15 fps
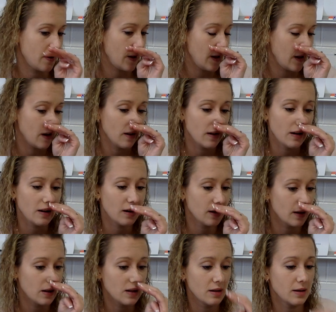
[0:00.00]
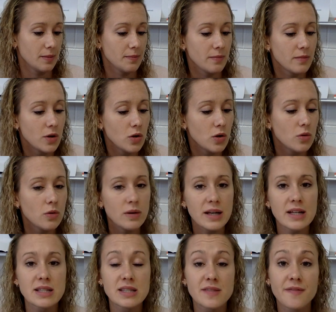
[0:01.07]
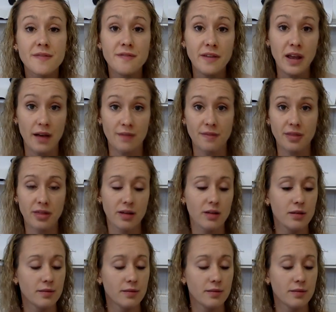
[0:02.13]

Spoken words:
Okay, who is fifth?